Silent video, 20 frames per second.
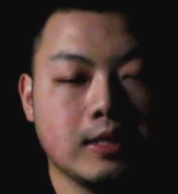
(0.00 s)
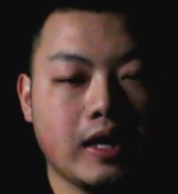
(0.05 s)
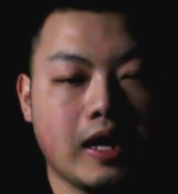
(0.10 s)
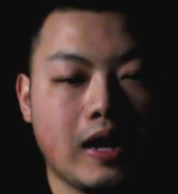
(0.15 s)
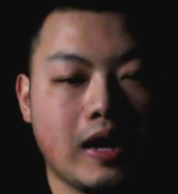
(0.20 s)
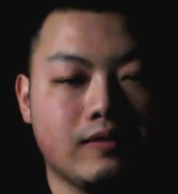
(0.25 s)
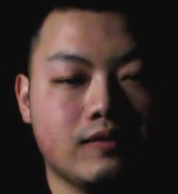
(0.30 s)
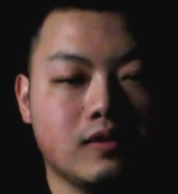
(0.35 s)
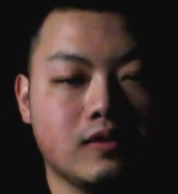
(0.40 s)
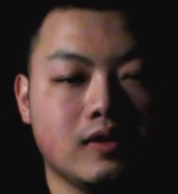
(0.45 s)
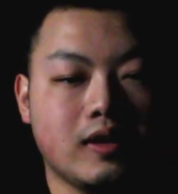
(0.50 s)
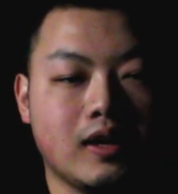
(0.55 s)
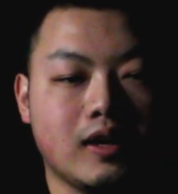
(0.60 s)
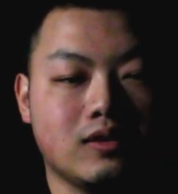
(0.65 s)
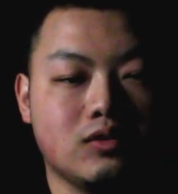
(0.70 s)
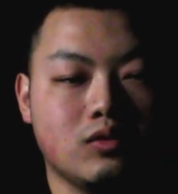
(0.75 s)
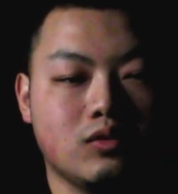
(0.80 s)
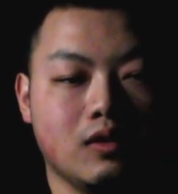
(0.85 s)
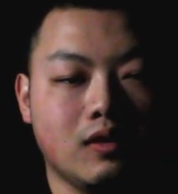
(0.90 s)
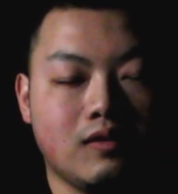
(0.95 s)
After
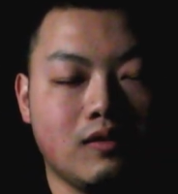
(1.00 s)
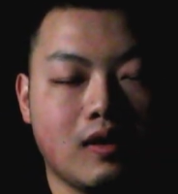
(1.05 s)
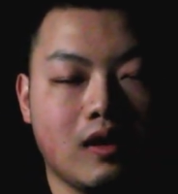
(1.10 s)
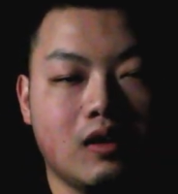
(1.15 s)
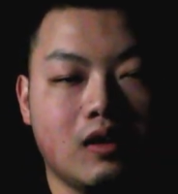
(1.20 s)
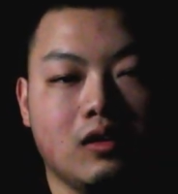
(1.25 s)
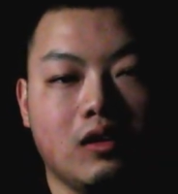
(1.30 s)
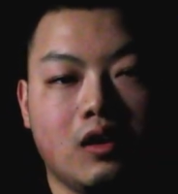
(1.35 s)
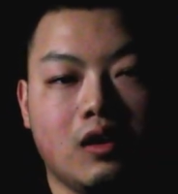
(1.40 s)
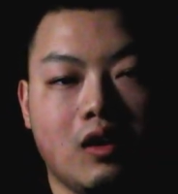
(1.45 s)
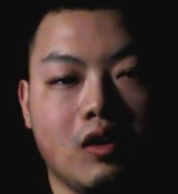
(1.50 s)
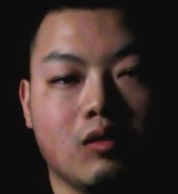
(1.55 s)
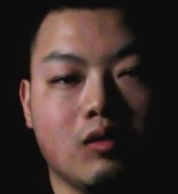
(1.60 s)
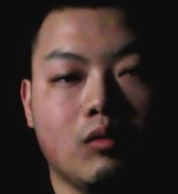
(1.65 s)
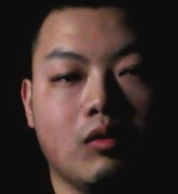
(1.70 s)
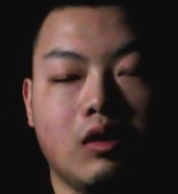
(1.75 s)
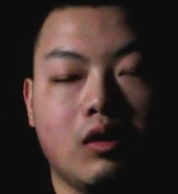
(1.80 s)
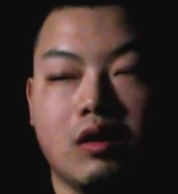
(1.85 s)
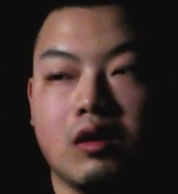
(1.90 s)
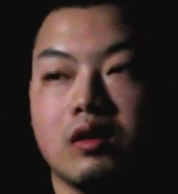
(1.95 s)
that 12-hour long
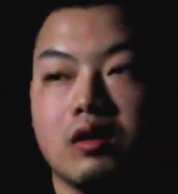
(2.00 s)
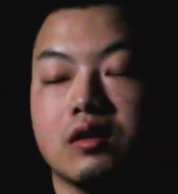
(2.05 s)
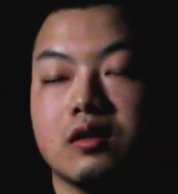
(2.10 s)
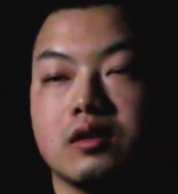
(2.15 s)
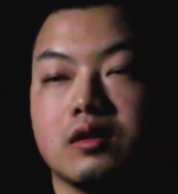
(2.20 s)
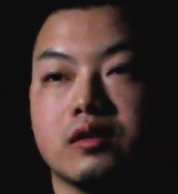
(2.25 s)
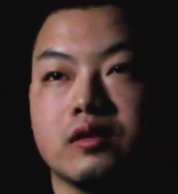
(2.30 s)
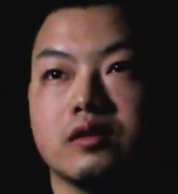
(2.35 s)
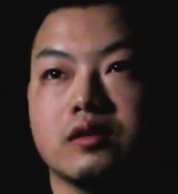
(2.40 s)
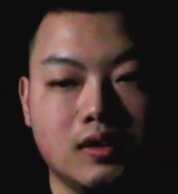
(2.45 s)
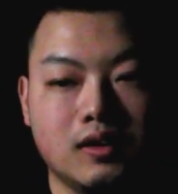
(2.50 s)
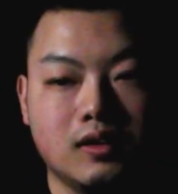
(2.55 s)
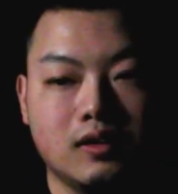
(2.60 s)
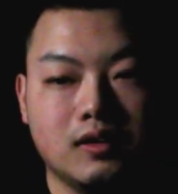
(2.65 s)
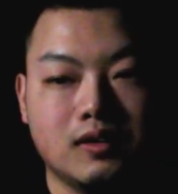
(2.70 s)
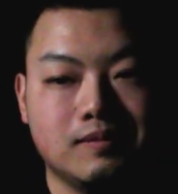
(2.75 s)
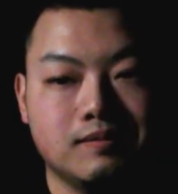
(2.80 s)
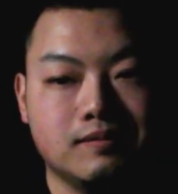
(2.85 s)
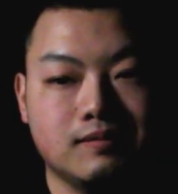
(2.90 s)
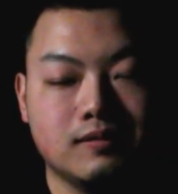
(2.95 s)
walk,
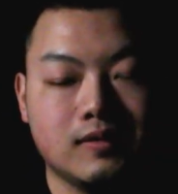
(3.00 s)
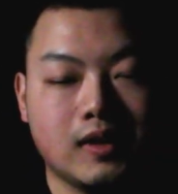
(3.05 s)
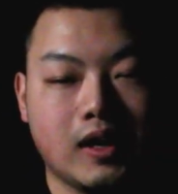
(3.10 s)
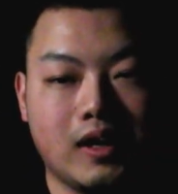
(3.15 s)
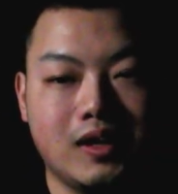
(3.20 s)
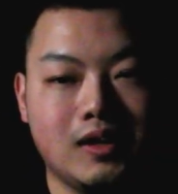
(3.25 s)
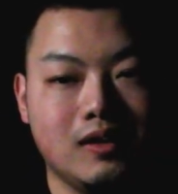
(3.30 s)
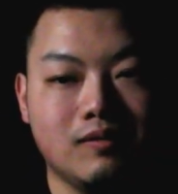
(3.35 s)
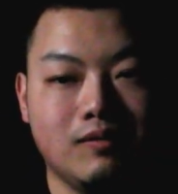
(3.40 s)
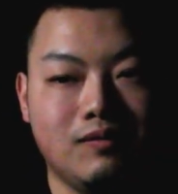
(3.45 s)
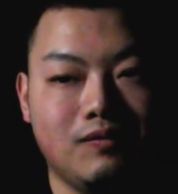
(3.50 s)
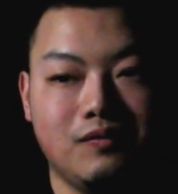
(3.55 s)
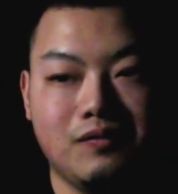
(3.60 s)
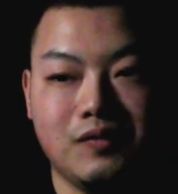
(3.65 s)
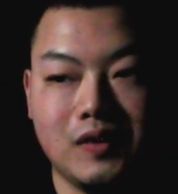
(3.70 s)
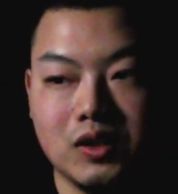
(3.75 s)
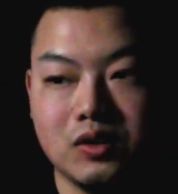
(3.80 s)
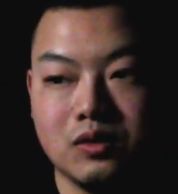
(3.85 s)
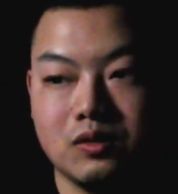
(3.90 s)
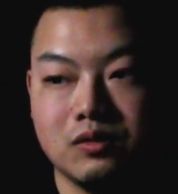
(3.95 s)
I didn't
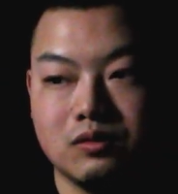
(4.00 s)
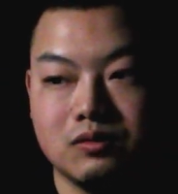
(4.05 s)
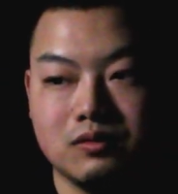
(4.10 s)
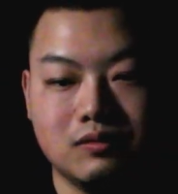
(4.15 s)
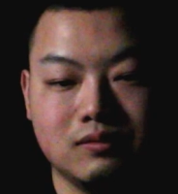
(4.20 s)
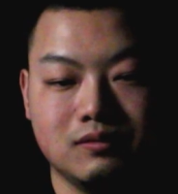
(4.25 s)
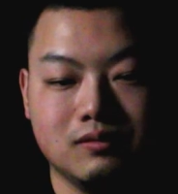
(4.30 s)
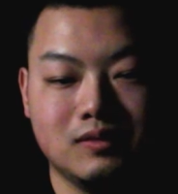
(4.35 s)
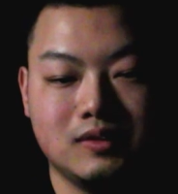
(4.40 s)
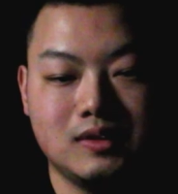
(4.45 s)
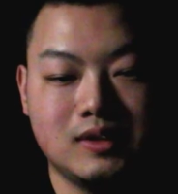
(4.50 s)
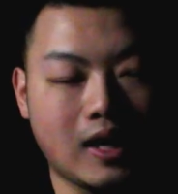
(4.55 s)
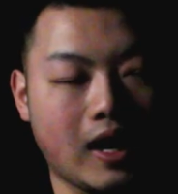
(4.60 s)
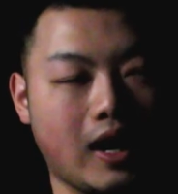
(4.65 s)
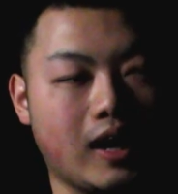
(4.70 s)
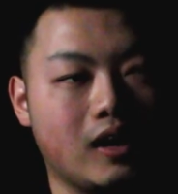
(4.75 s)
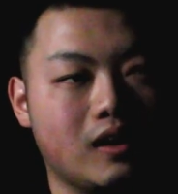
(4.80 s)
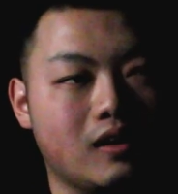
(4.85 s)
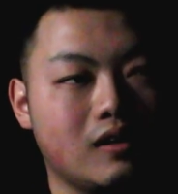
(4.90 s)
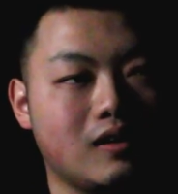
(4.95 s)
feel
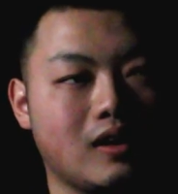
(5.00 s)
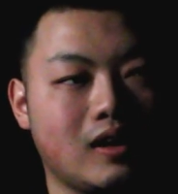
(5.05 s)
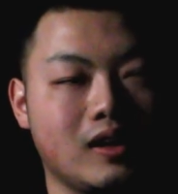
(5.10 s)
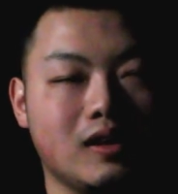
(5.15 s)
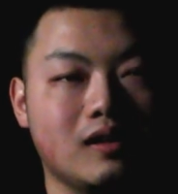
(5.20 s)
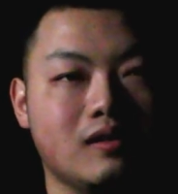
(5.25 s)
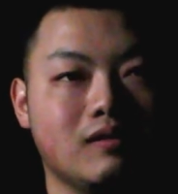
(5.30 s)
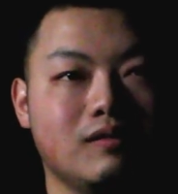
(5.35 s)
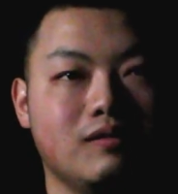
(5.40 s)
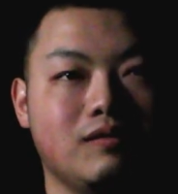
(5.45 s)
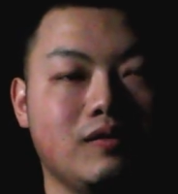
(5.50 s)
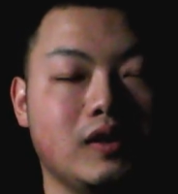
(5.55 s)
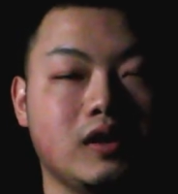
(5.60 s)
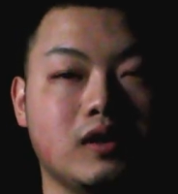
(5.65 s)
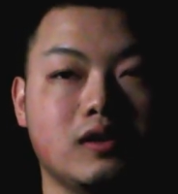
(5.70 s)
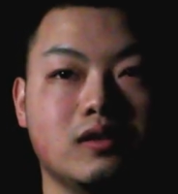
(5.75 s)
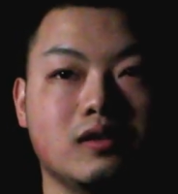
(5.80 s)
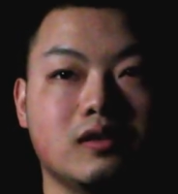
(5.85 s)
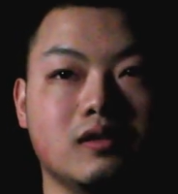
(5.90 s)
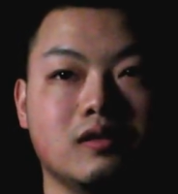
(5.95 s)
tired, I didn't
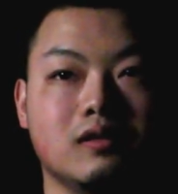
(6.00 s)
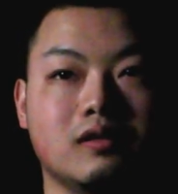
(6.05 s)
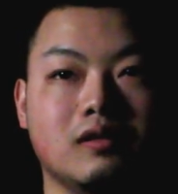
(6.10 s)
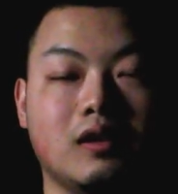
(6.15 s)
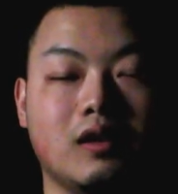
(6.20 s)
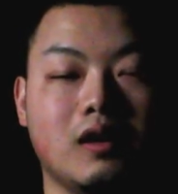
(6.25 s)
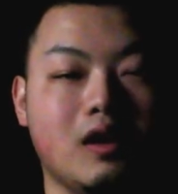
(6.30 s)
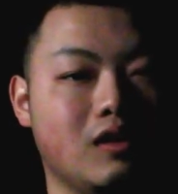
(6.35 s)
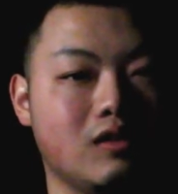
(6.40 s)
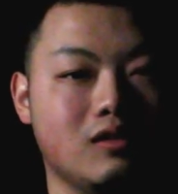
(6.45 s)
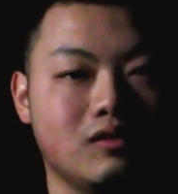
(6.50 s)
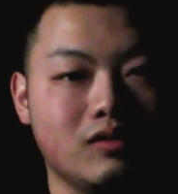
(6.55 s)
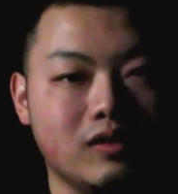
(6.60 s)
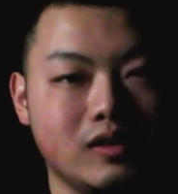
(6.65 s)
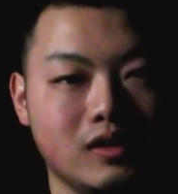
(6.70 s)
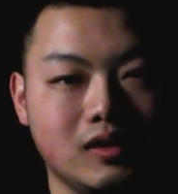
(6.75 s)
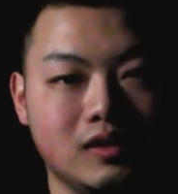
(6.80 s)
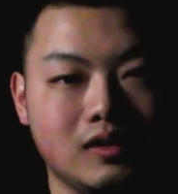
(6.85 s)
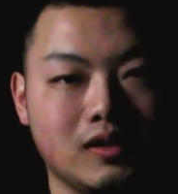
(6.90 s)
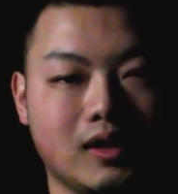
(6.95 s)
feel
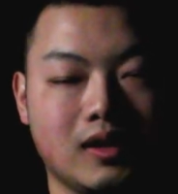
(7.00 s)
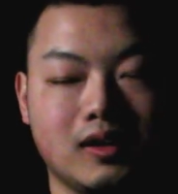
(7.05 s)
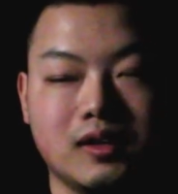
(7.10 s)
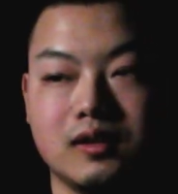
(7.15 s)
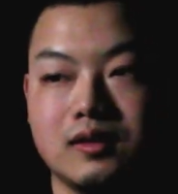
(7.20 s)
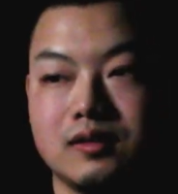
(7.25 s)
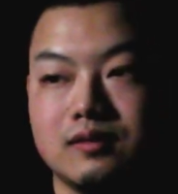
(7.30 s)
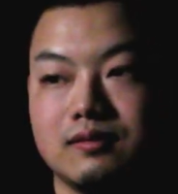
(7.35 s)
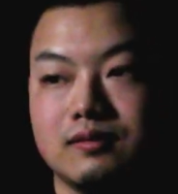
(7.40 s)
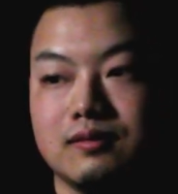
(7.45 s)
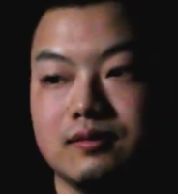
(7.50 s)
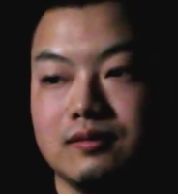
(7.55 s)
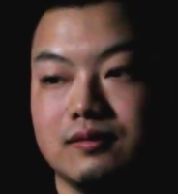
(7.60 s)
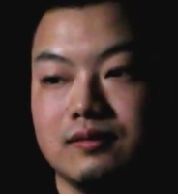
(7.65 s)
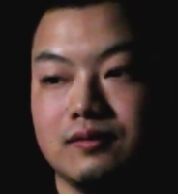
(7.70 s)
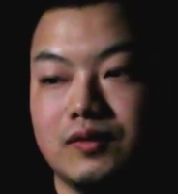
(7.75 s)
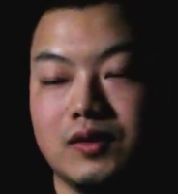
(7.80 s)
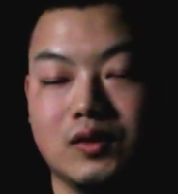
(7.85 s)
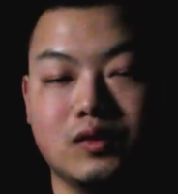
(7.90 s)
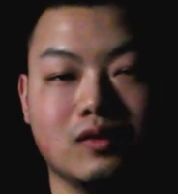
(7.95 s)
hungry, I didn't
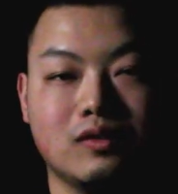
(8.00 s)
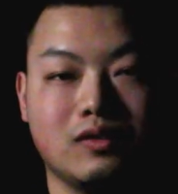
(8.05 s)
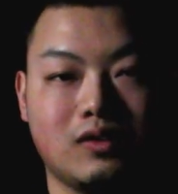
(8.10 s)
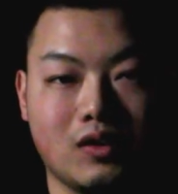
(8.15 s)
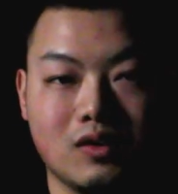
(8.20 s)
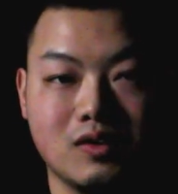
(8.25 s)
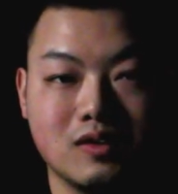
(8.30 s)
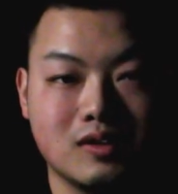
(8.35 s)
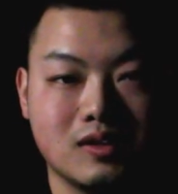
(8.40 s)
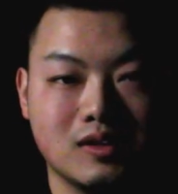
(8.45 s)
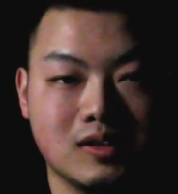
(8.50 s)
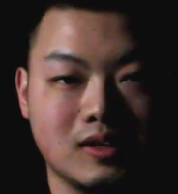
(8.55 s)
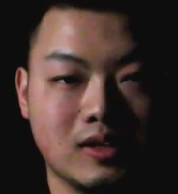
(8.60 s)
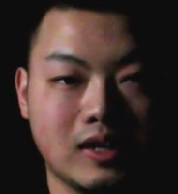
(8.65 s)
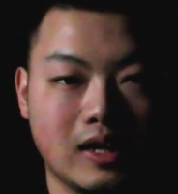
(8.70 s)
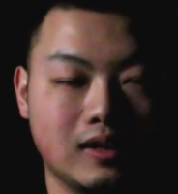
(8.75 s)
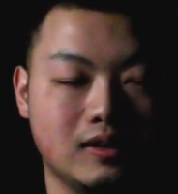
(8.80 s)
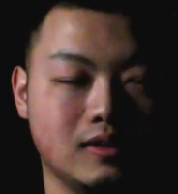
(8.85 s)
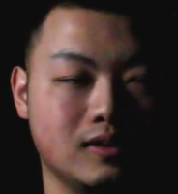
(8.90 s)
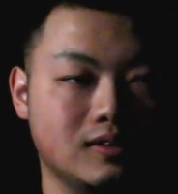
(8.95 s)
feel
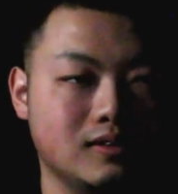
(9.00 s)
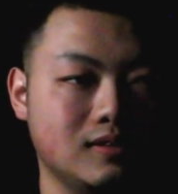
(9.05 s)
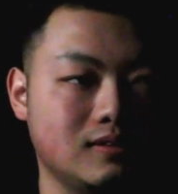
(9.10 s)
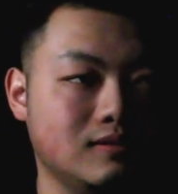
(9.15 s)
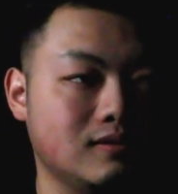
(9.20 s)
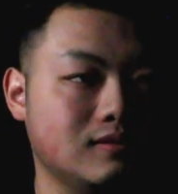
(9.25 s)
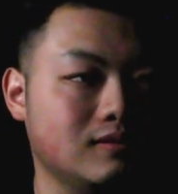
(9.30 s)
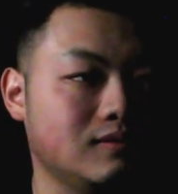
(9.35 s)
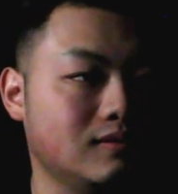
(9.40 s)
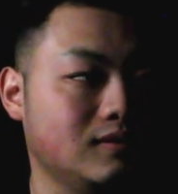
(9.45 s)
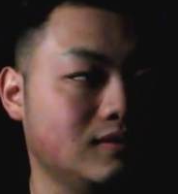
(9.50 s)
thirsty, I didn't